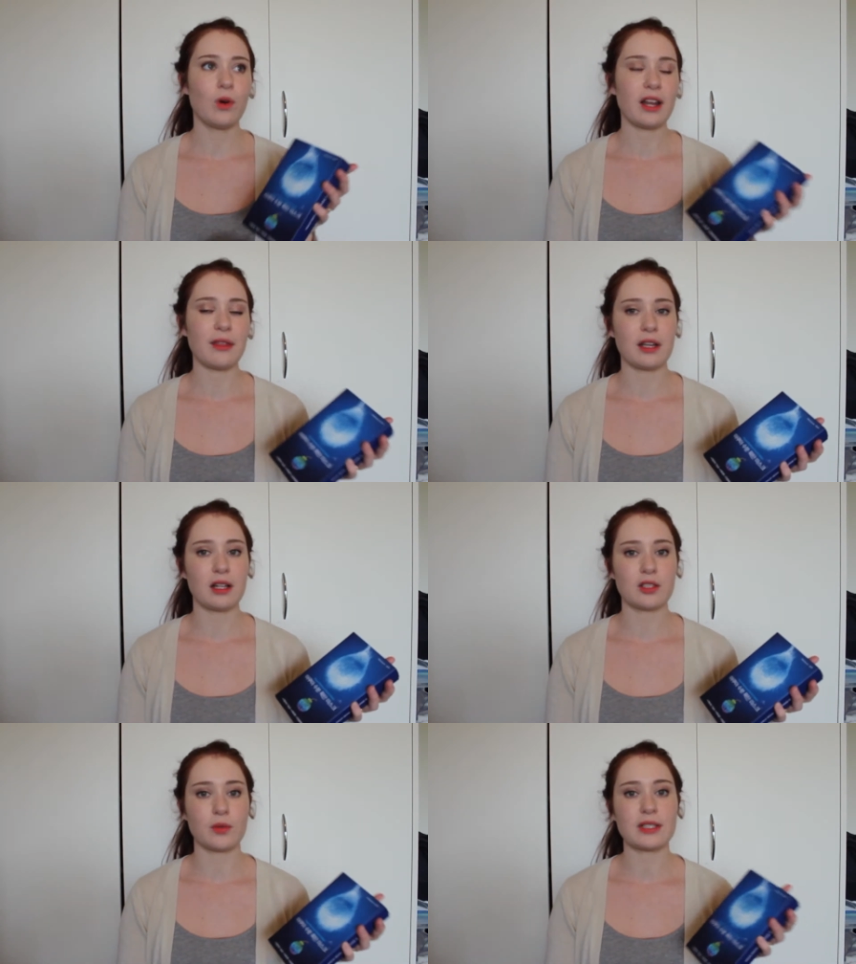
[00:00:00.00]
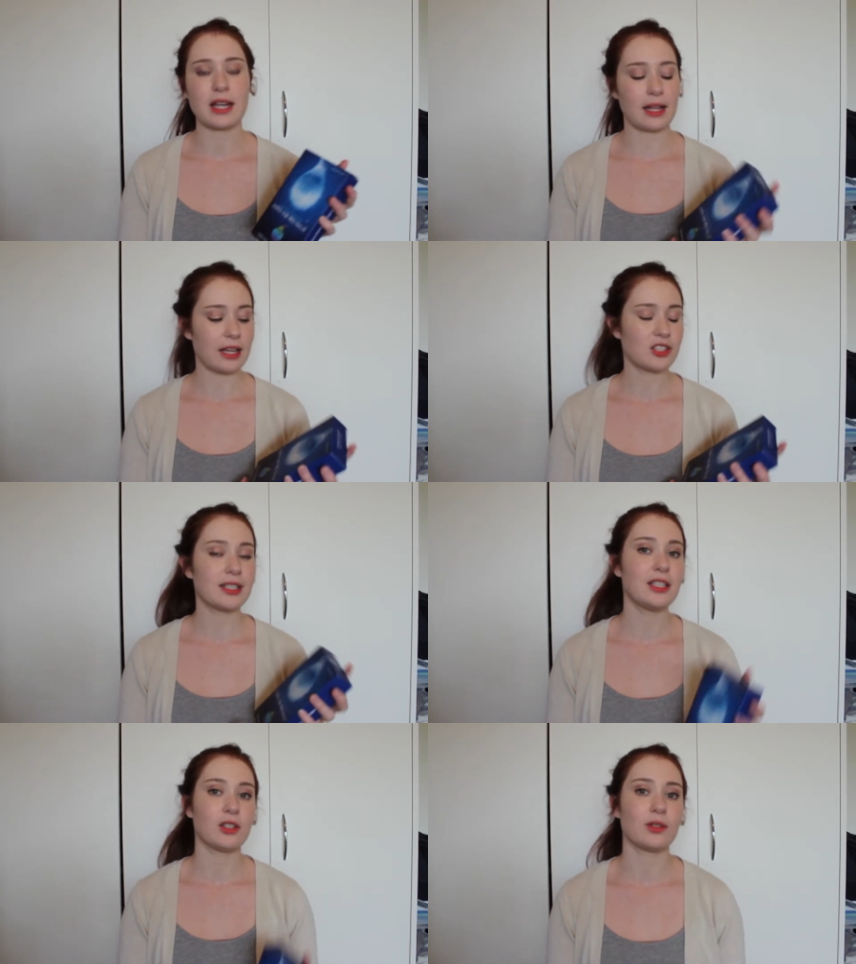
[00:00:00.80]
What I think I'll do is I'll
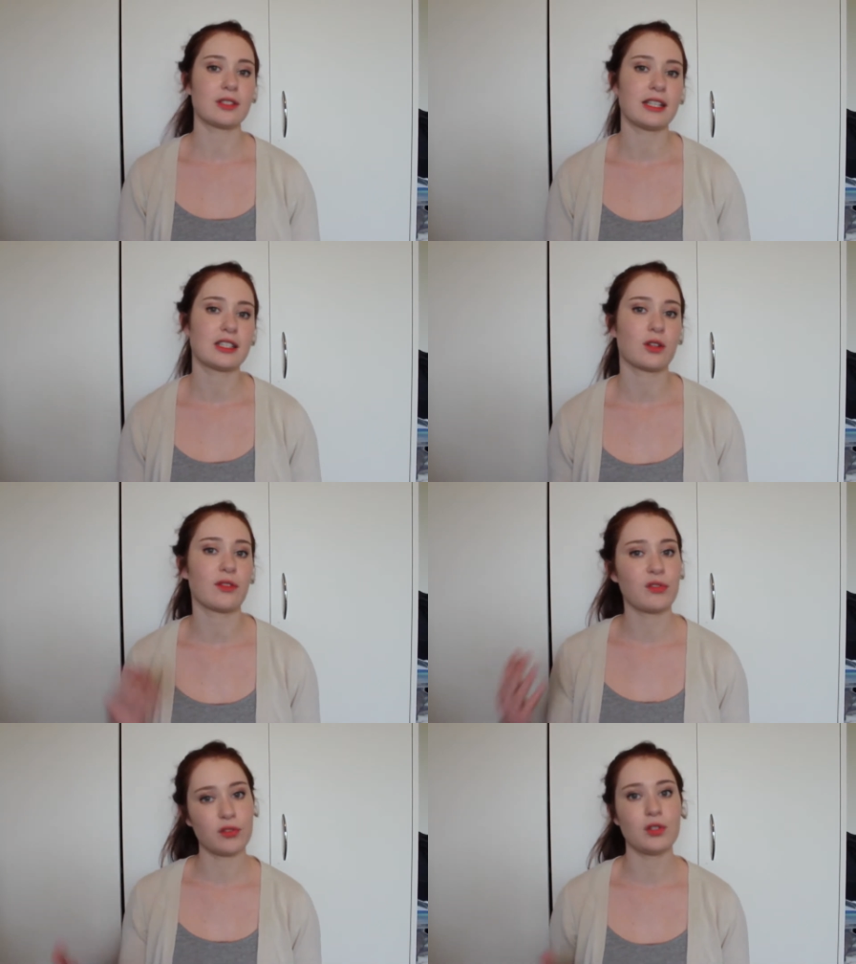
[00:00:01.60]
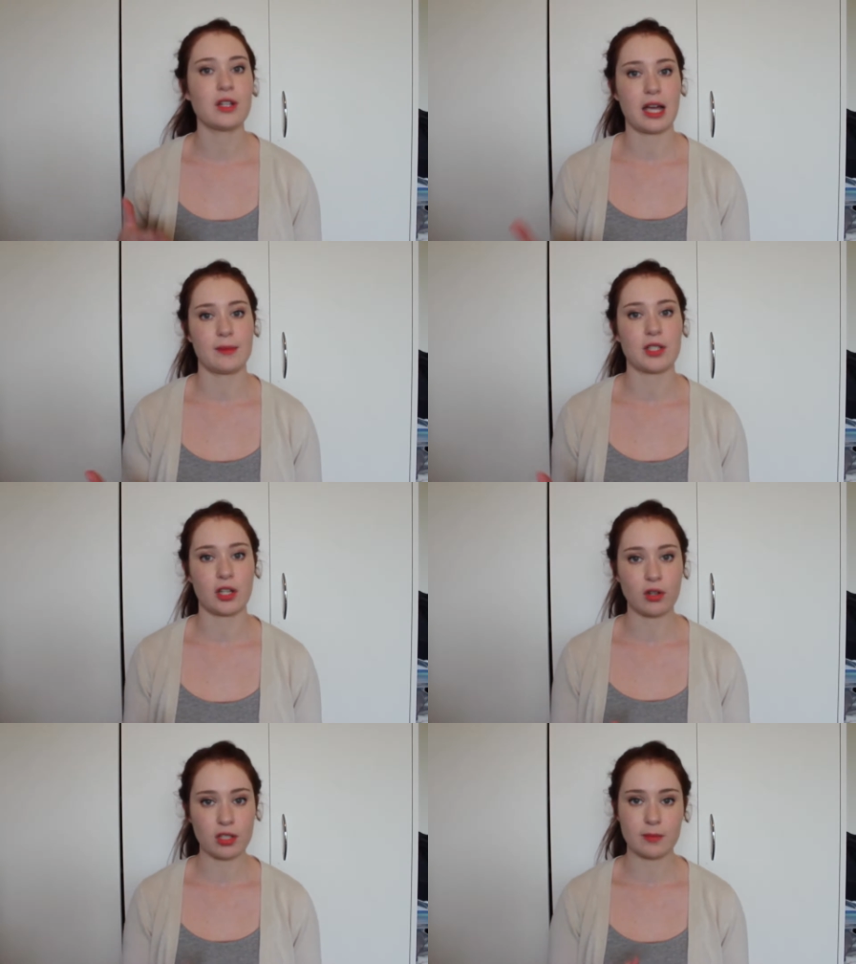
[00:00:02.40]
actually use these sort of a few times
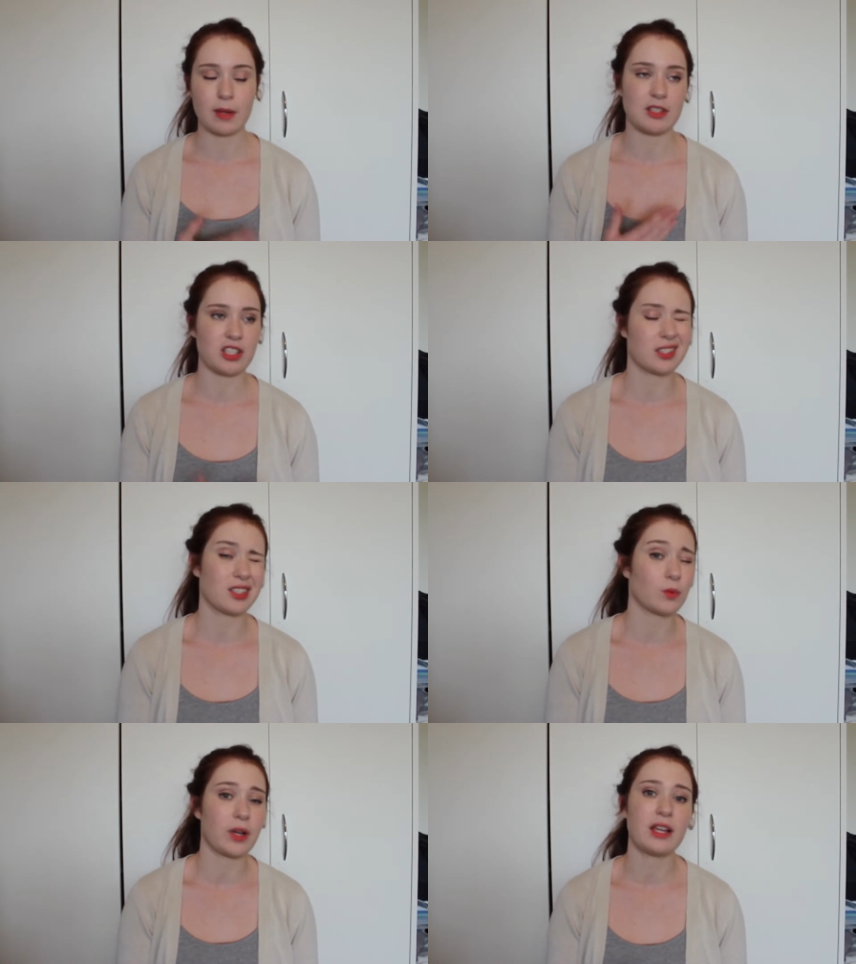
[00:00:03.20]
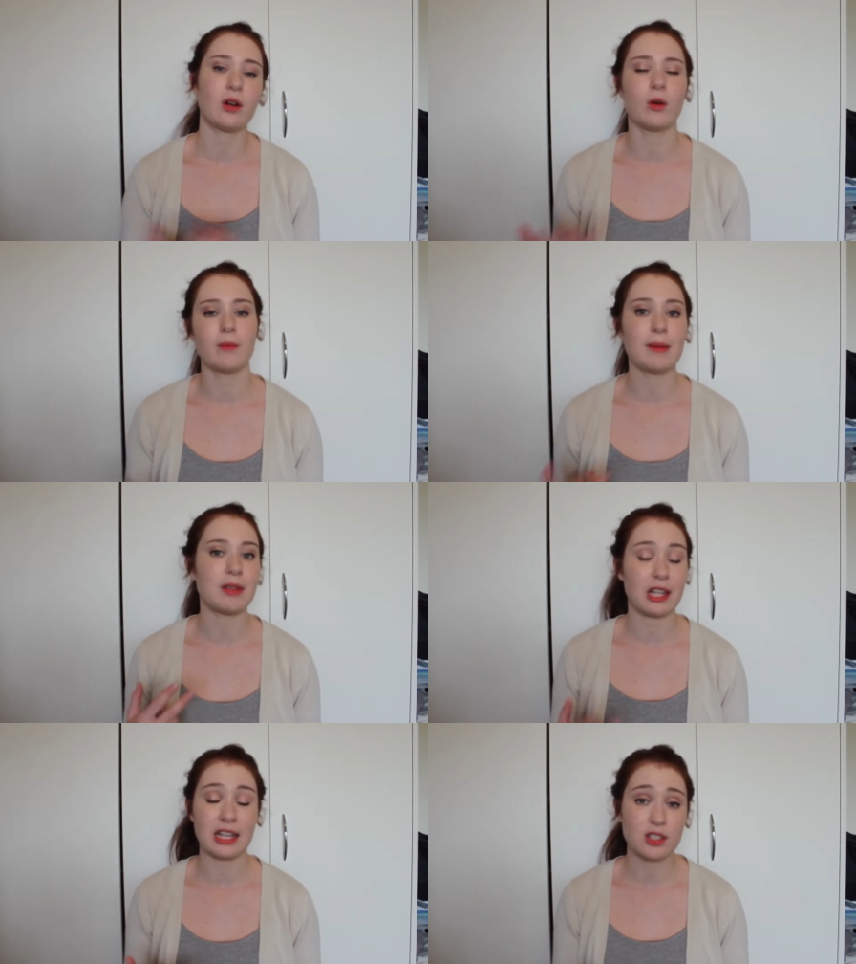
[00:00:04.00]
across maybe just this week or maybe
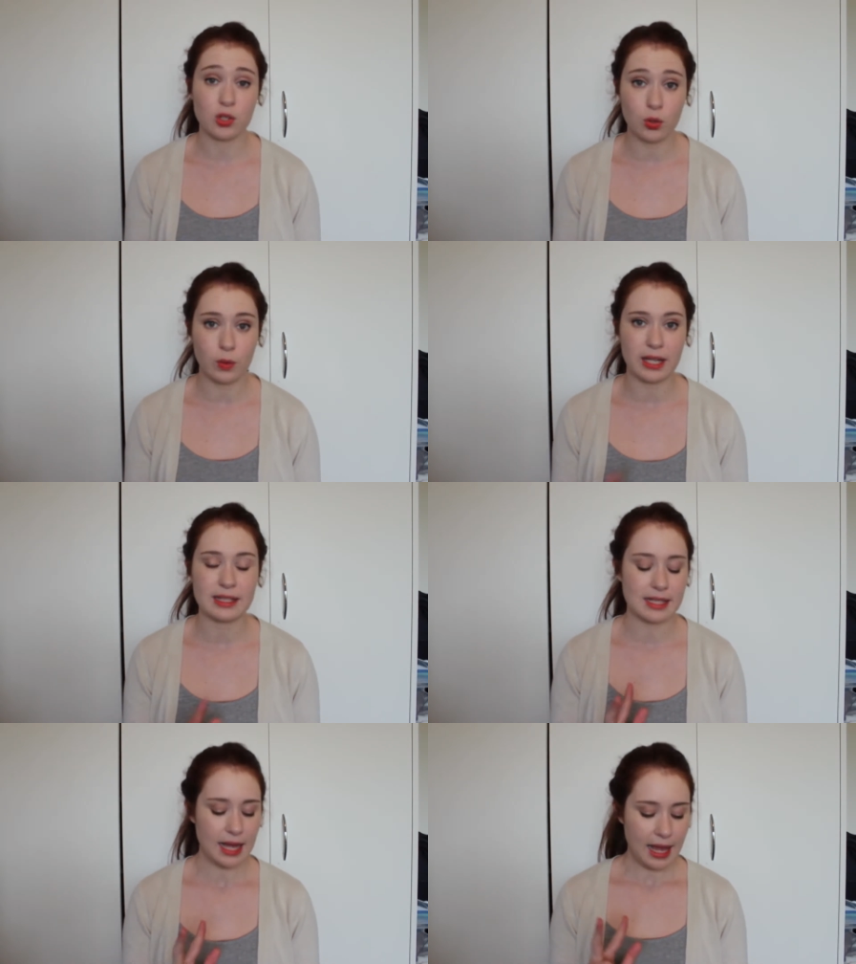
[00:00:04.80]
in the next 2 weeks